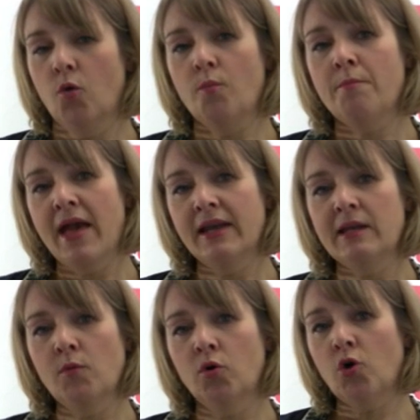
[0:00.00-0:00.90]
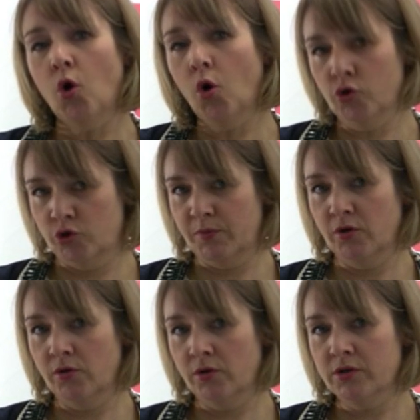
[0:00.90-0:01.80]
many more
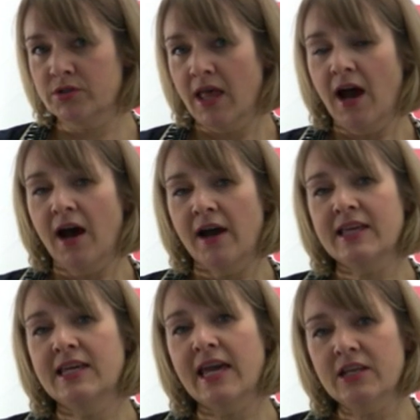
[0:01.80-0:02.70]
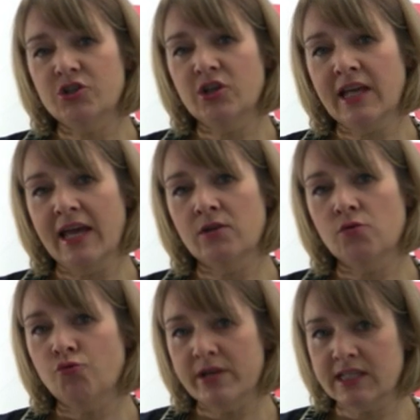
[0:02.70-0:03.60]
entrepreneurs are engaging
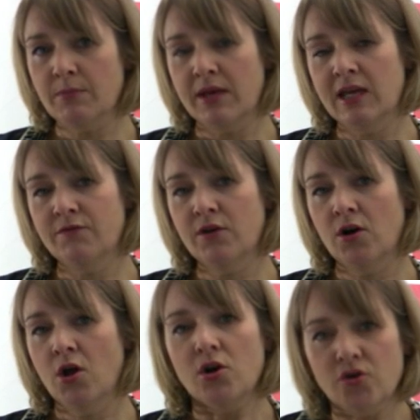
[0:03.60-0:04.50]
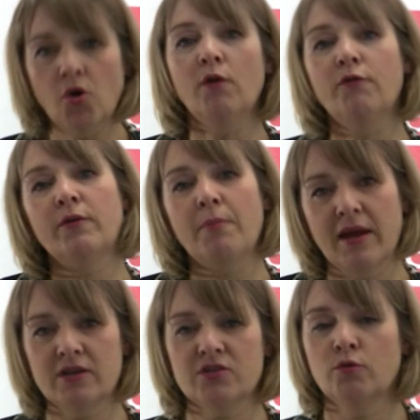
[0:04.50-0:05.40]
in risky behaviour not for
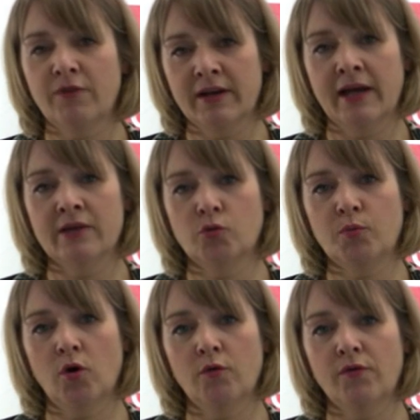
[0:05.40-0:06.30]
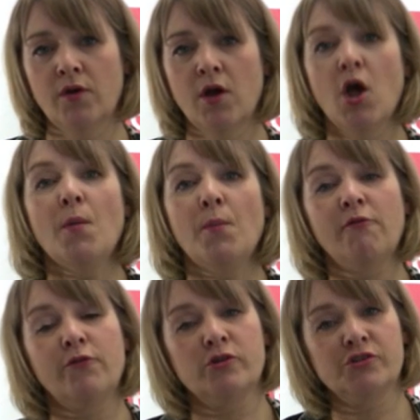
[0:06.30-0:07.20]
personal financial profit
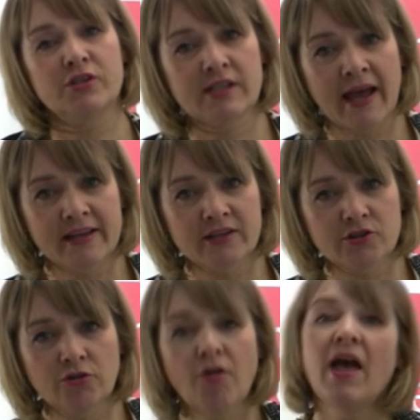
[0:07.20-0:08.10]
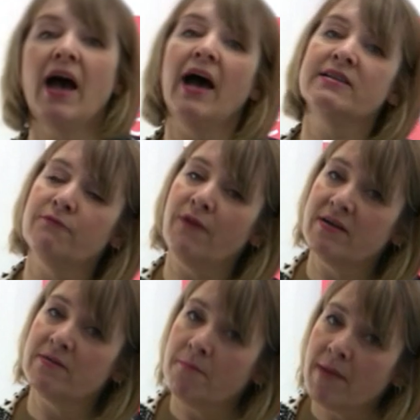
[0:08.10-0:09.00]
but for societal and
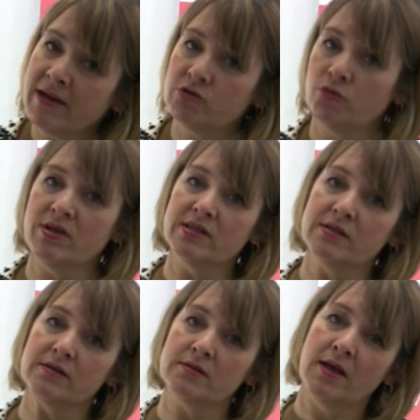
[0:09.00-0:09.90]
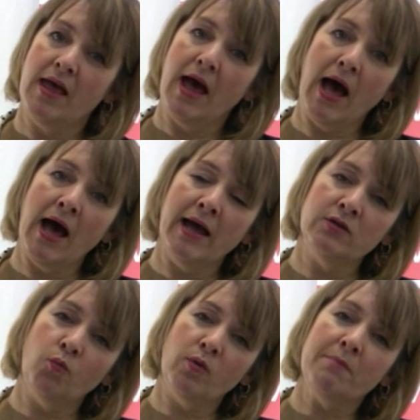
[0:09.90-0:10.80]
environmental reasons,
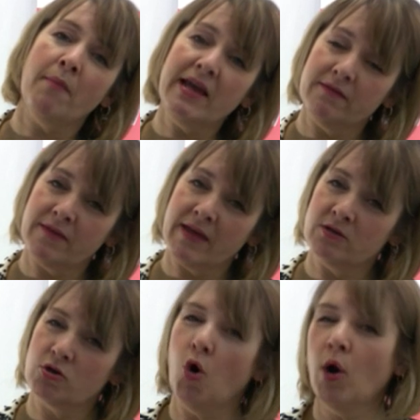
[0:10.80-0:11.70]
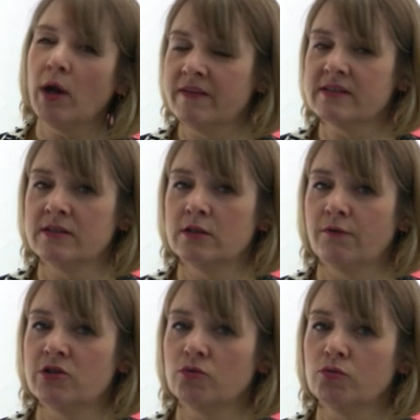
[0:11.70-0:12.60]
and we might then coin these
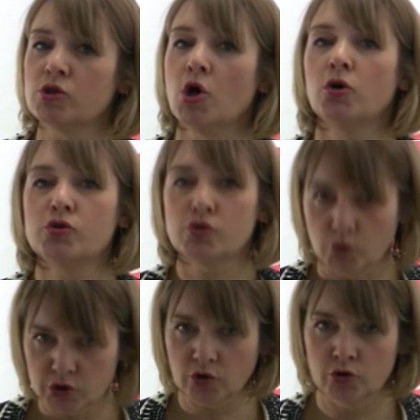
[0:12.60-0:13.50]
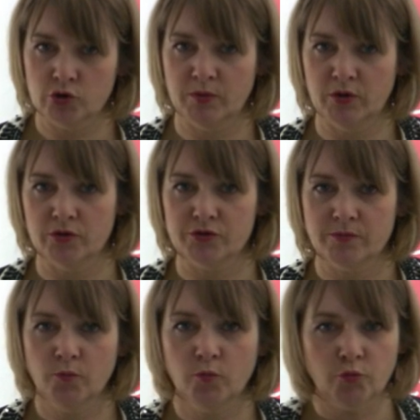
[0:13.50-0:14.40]
individuals social
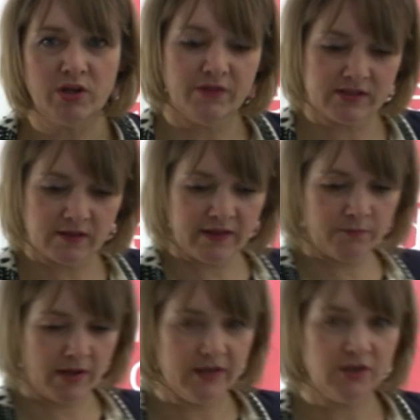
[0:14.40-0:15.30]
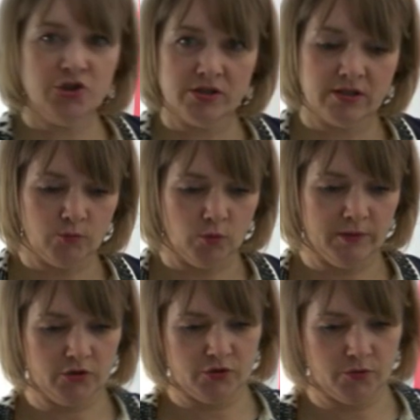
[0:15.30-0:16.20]
entrepreneurs. We'll revisit them just in a
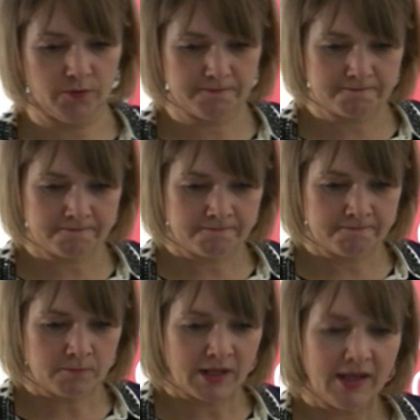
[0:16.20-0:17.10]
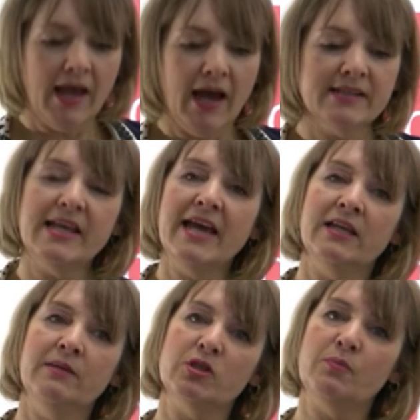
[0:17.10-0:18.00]
moment or two. A
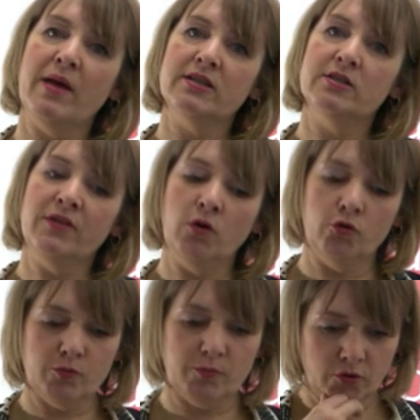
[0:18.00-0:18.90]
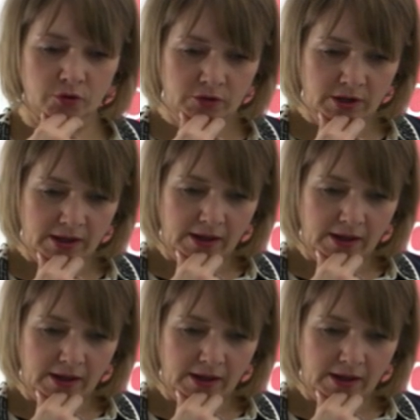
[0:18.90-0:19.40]
second perspective on the entrepreneur,